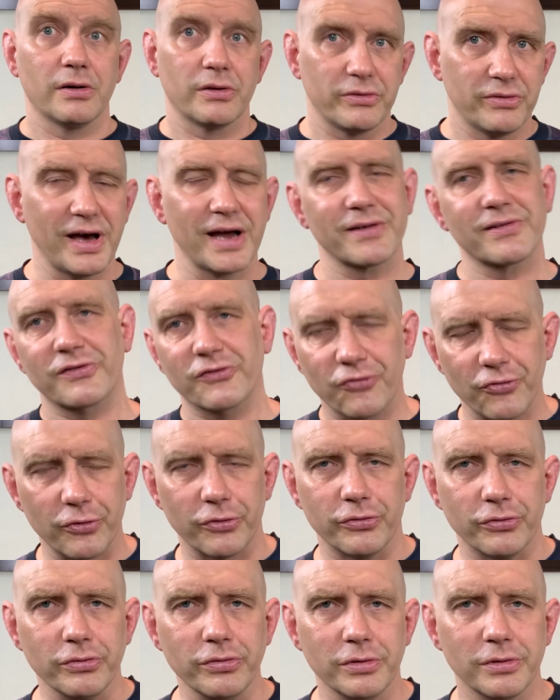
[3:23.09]
That's
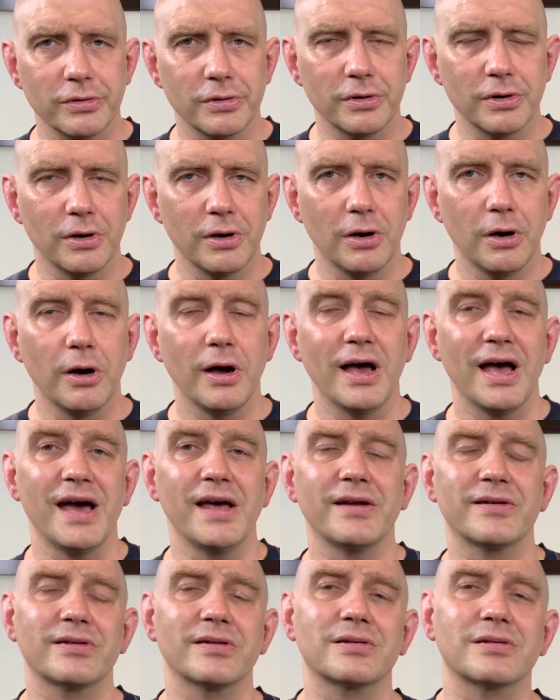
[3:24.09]
true, and
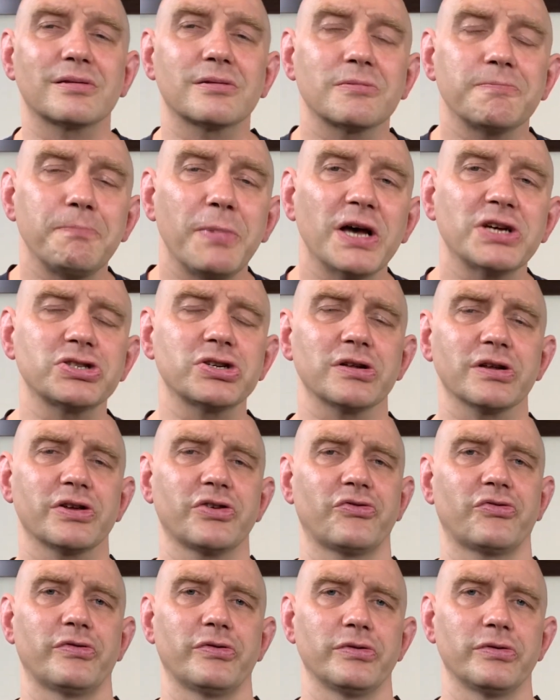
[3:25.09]
it's especially
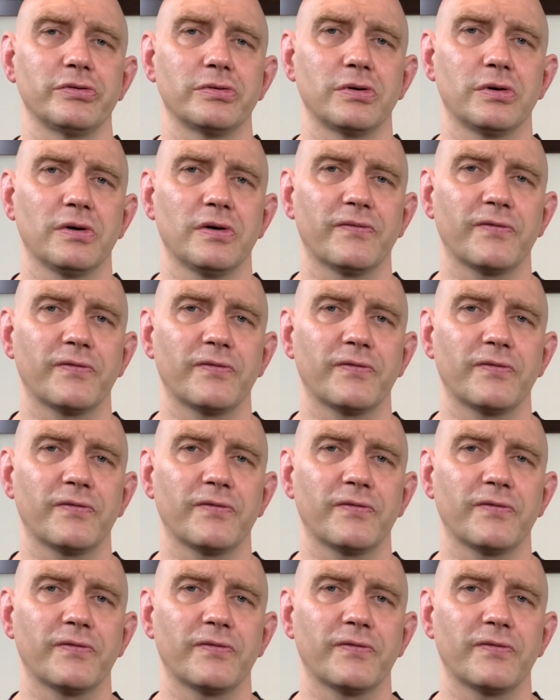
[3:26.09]
true